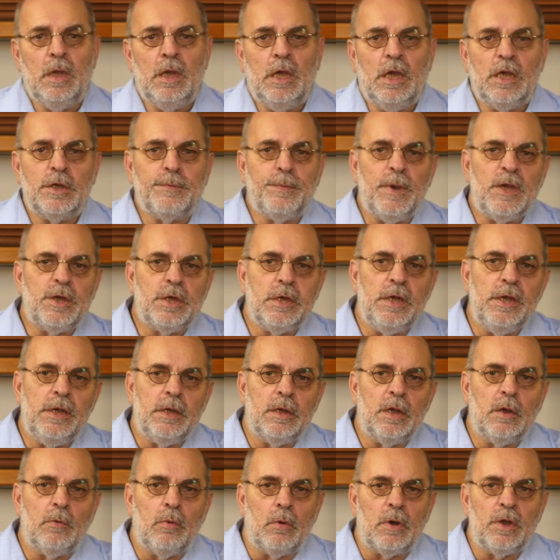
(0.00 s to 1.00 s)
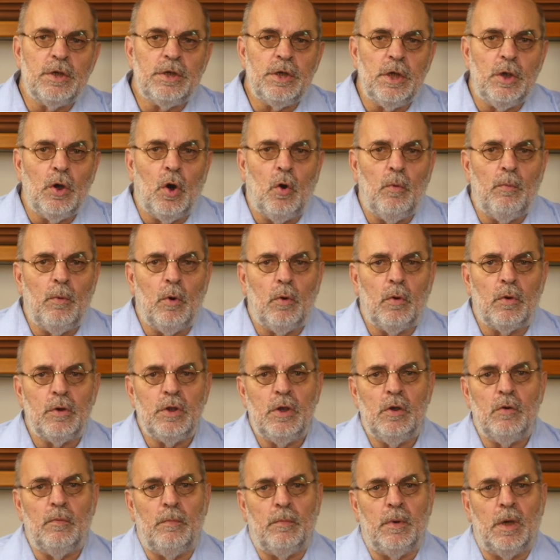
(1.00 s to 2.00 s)
especially in the quality home
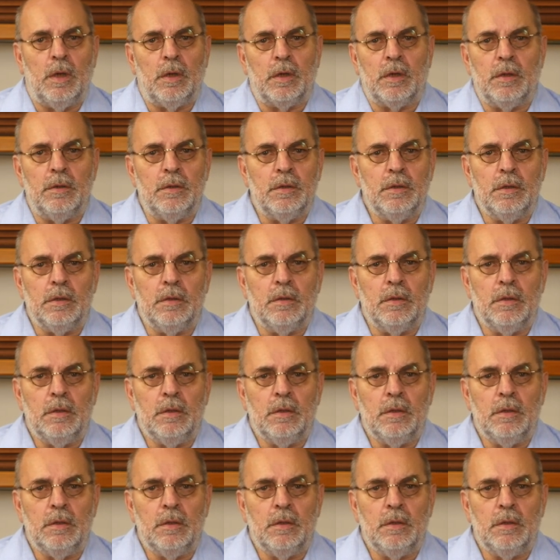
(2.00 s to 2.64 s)
audio market.